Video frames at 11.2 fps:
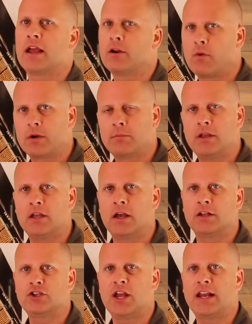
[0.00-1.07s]
I don't want to be
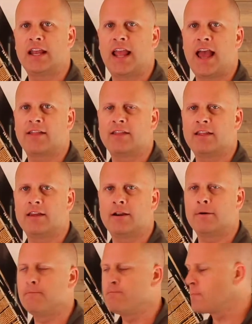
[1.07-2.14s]
chatty Cathy
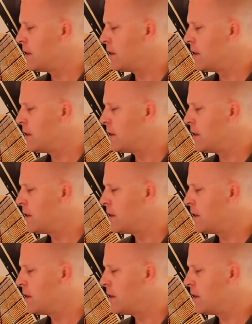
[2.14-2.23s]
there,